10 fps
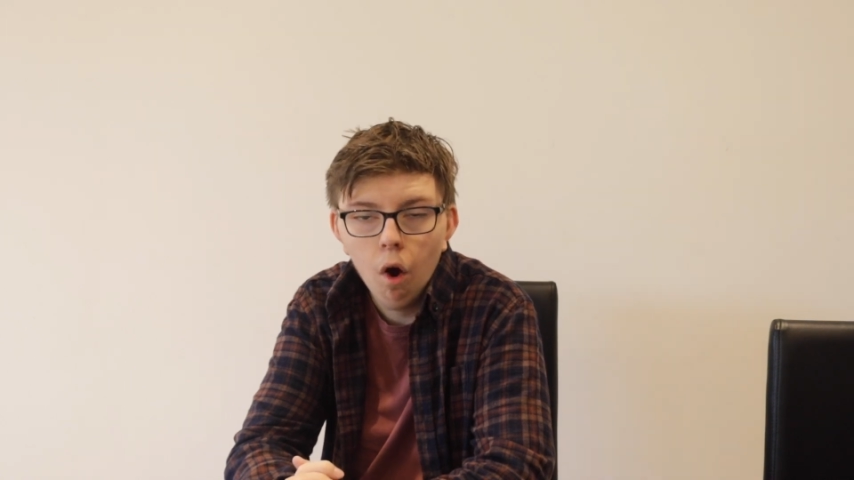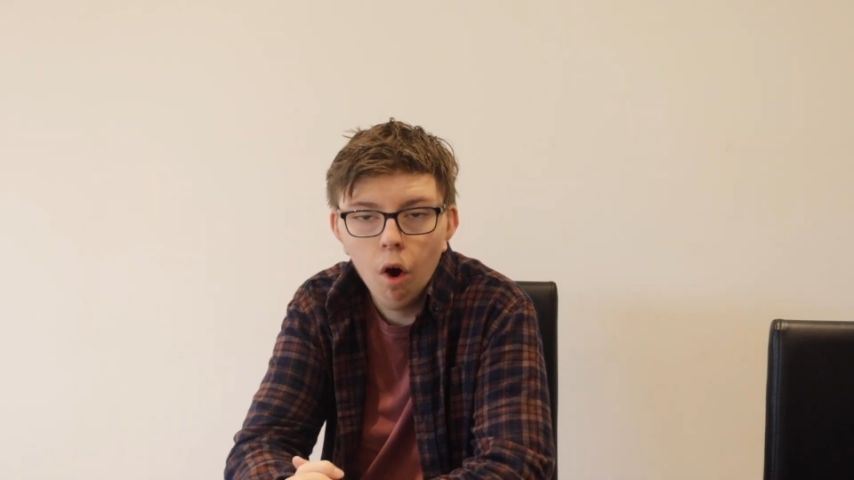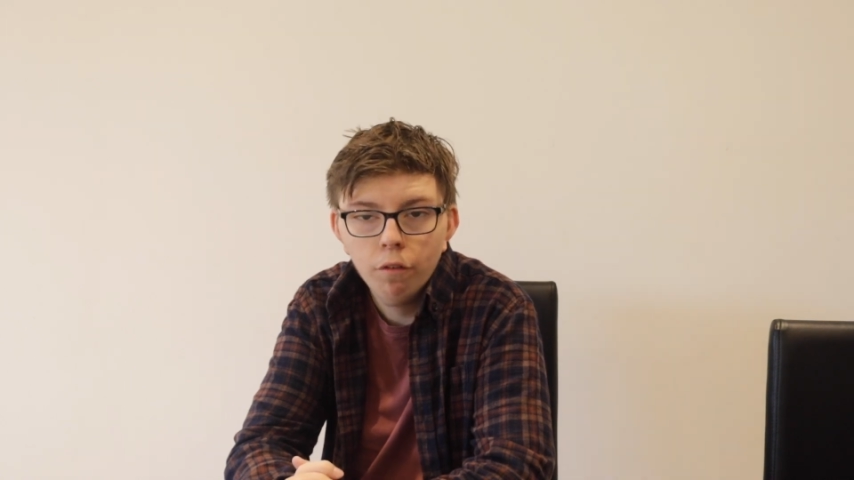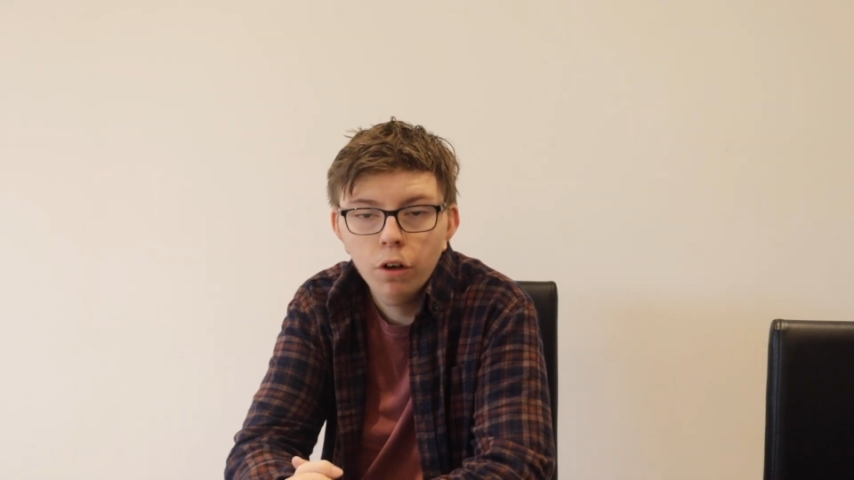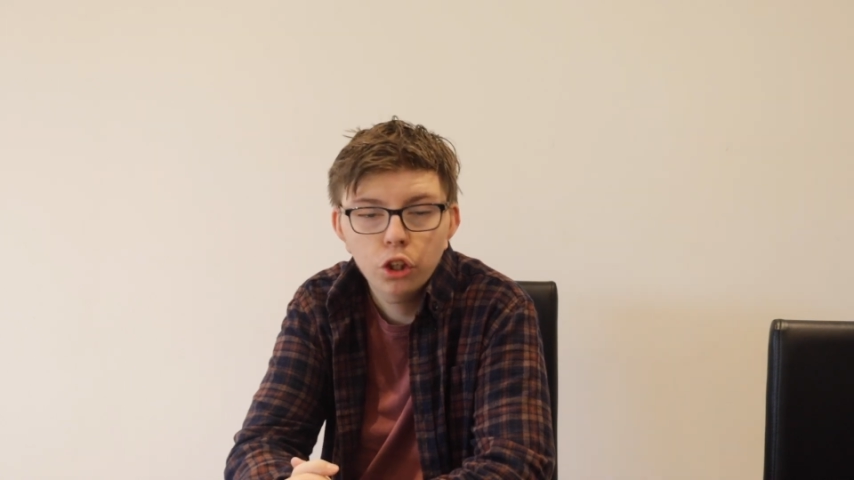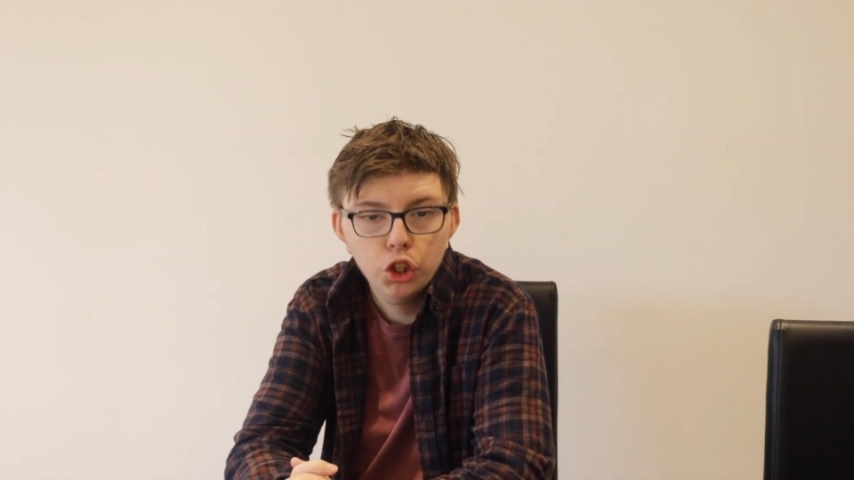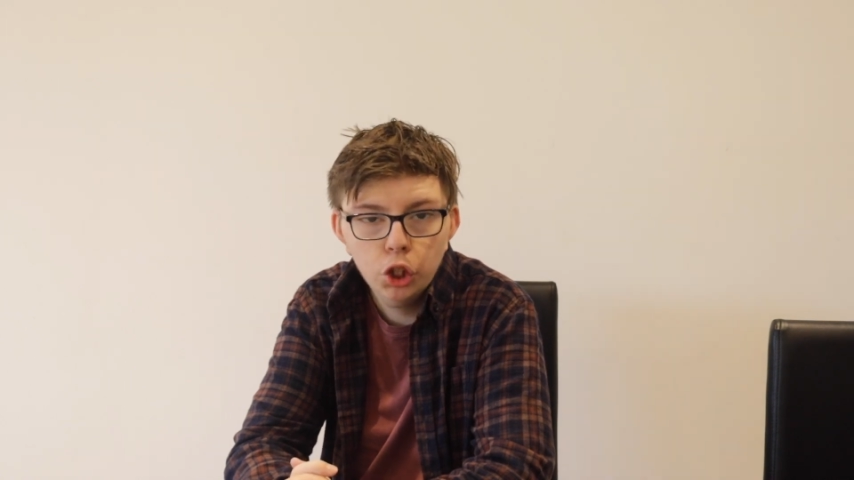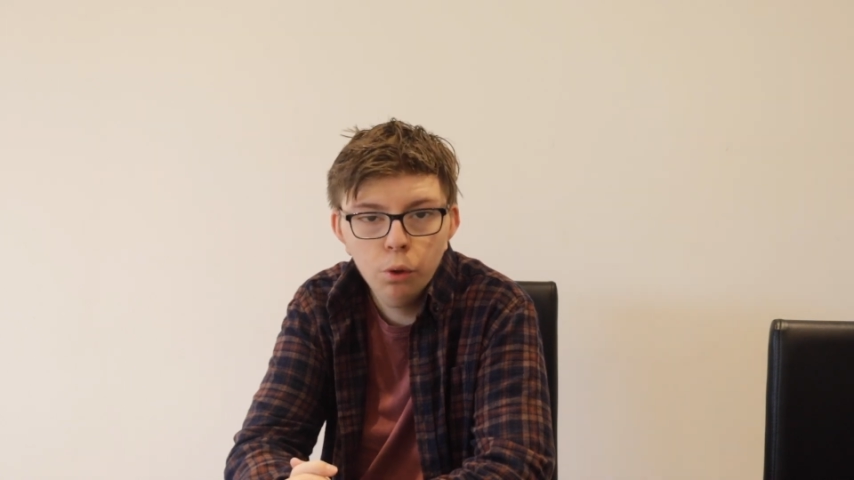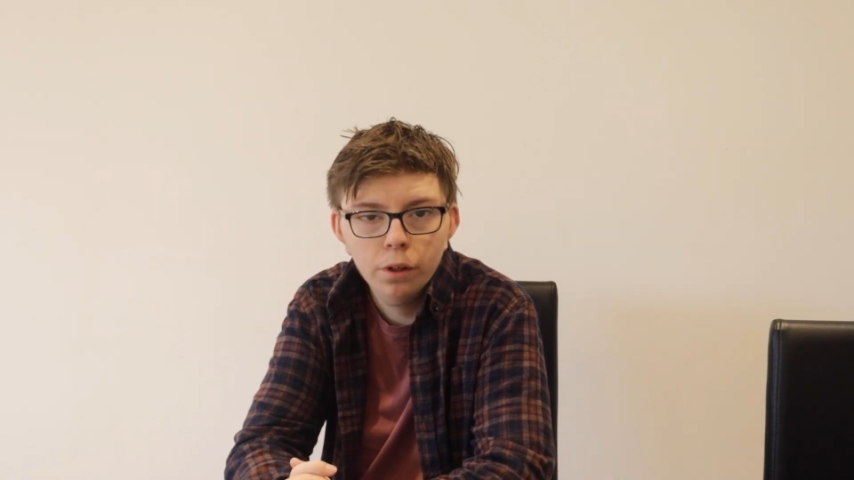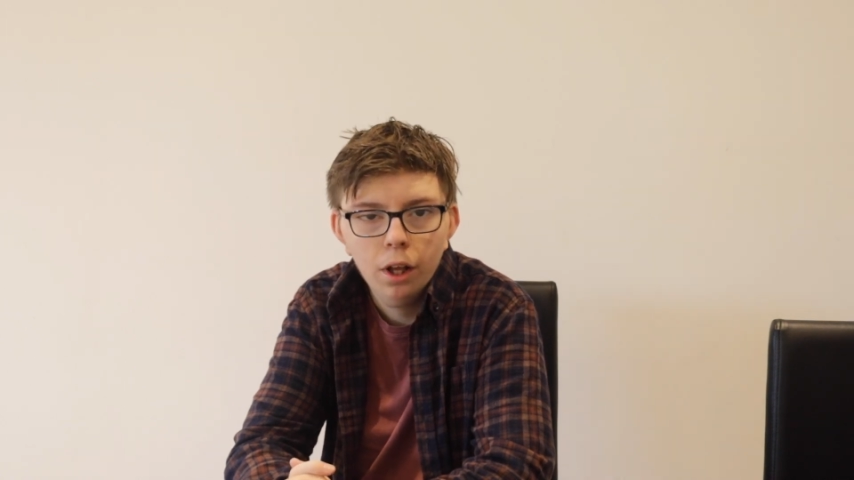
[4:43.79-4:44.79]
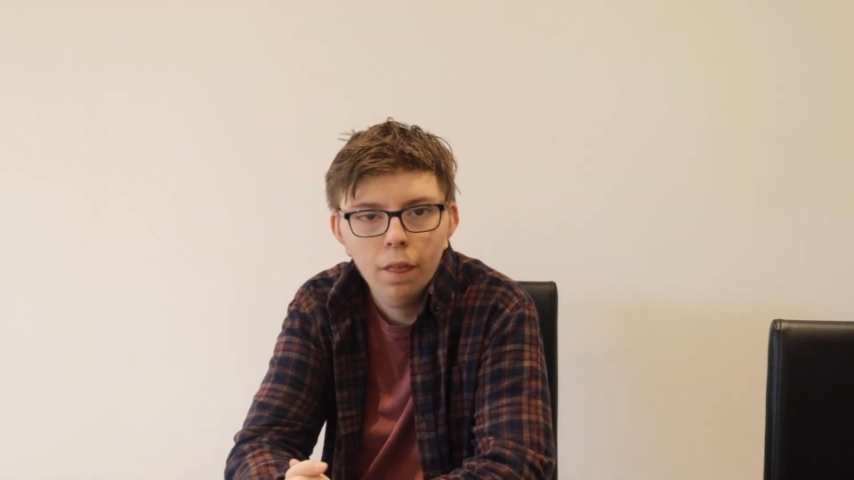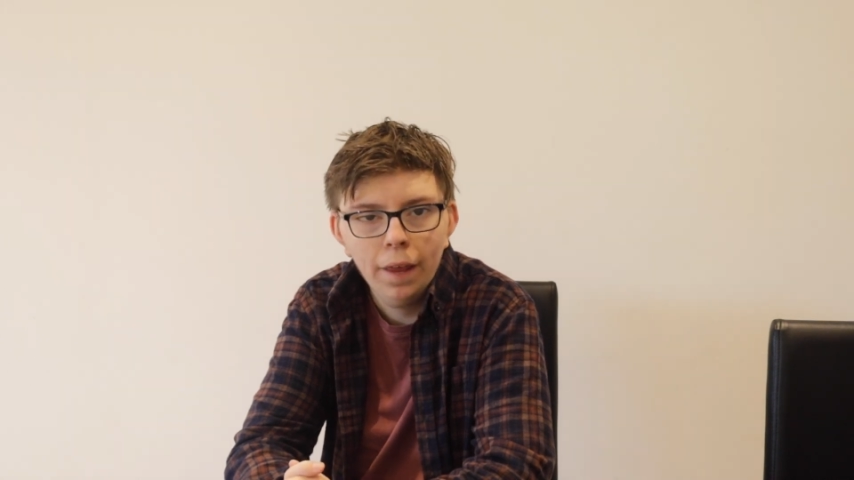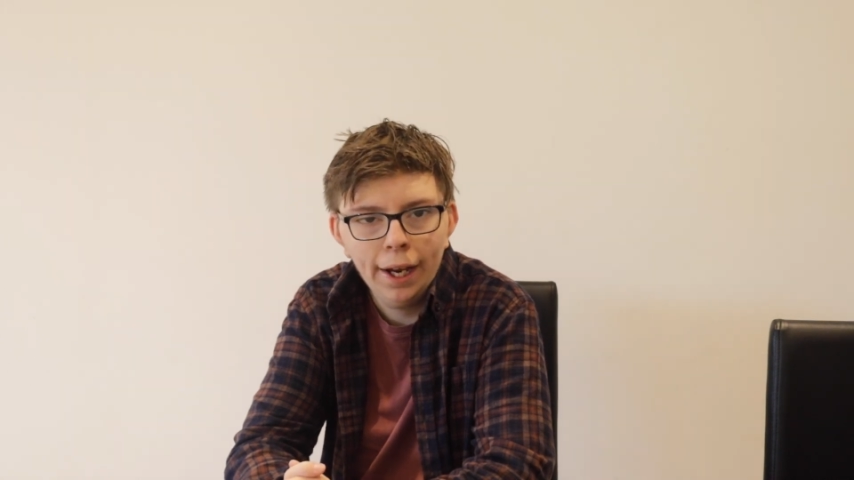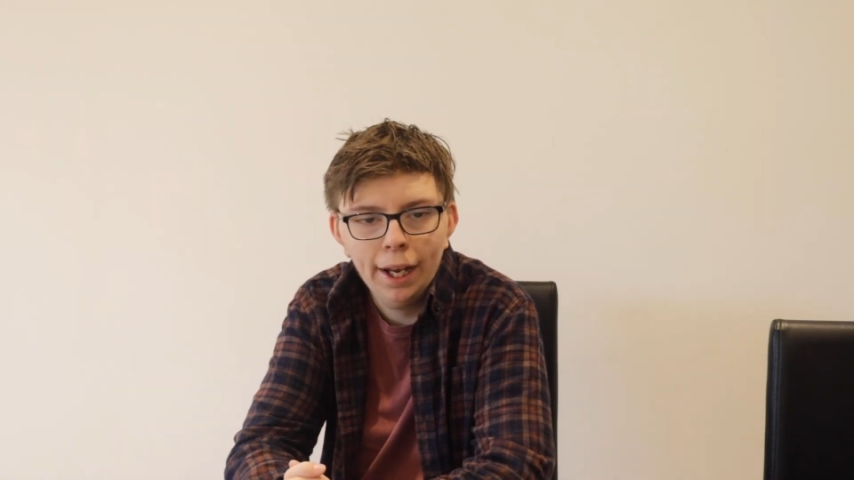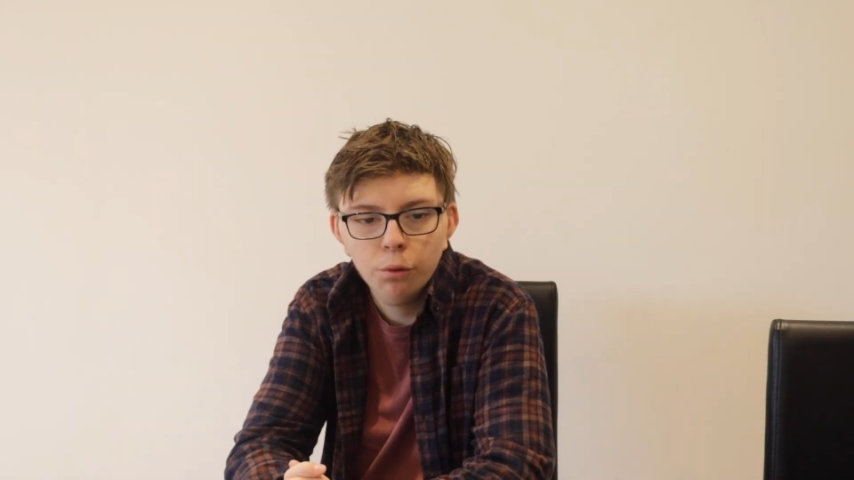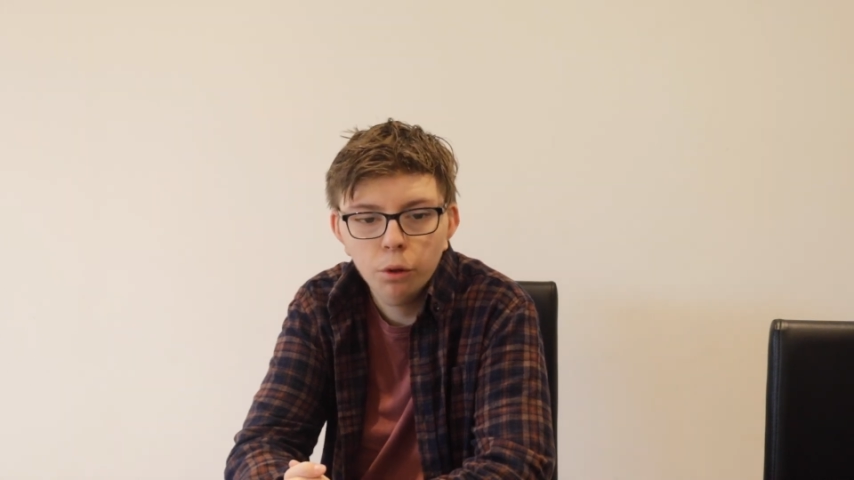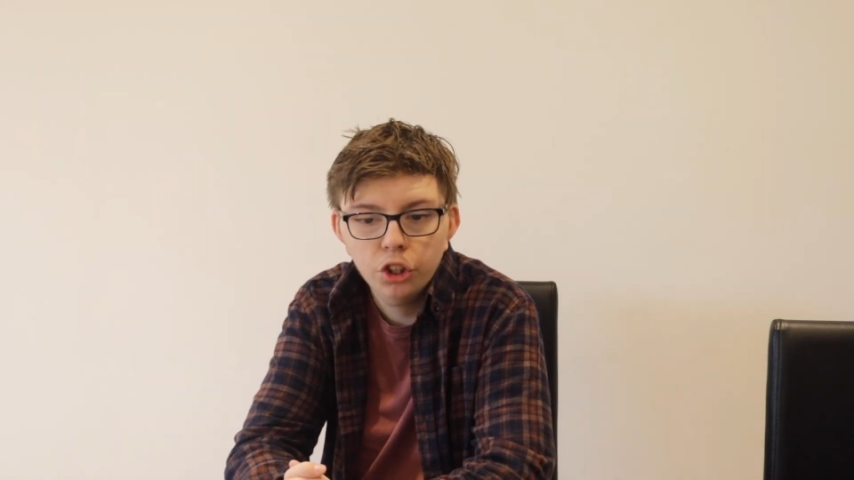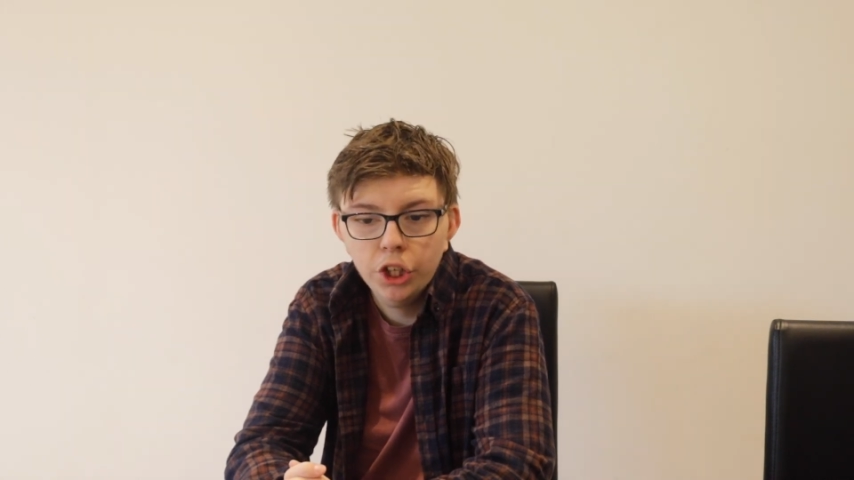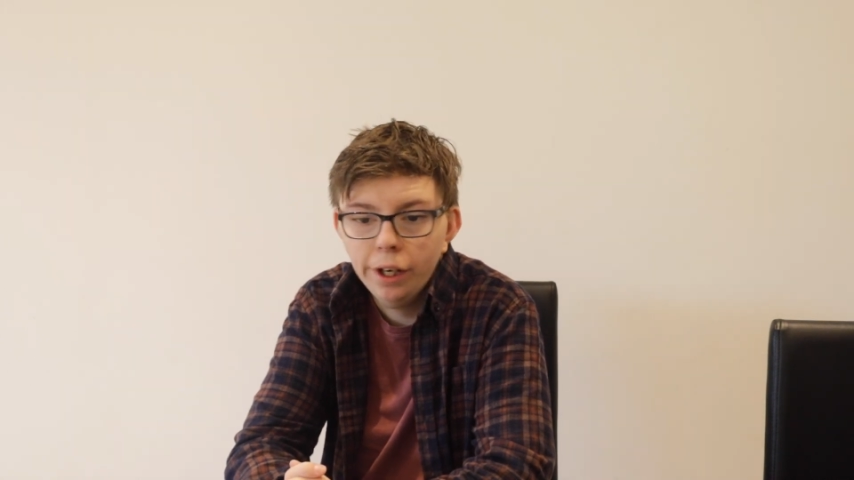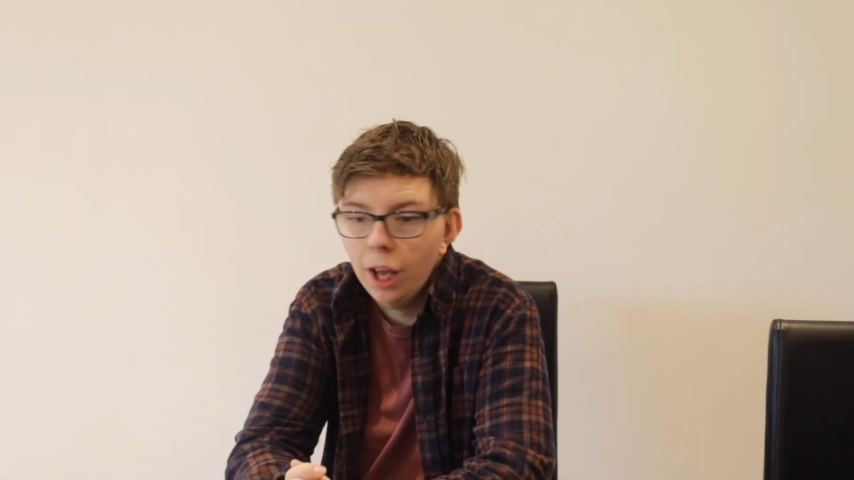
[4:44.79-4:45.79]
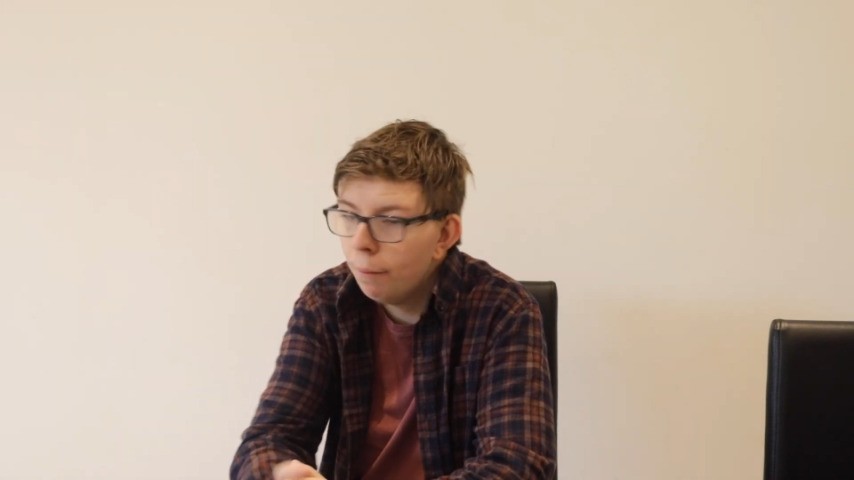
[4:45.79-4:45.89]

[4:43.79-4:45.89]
of June. Thank you guys for watching.